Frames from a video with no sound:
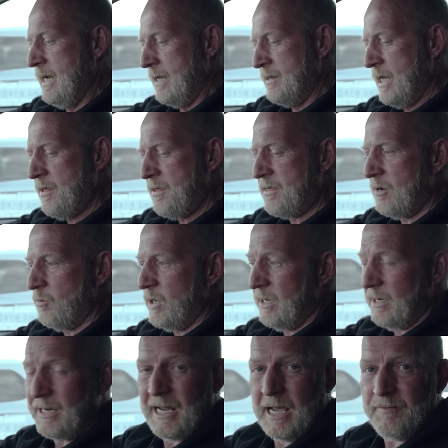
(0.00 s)
And the other thing we're
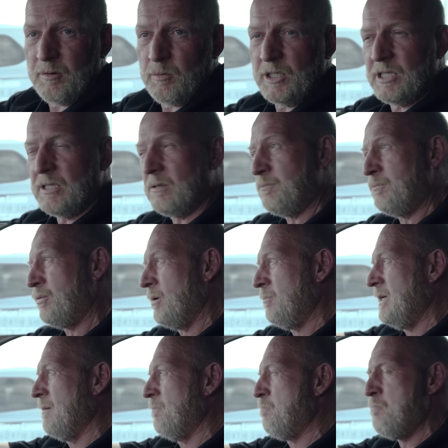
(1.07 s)
going to cover, which is
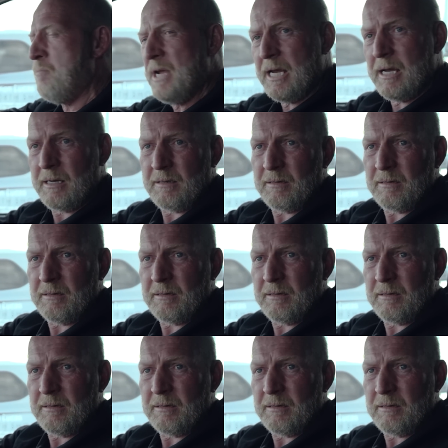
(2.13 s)
probably a big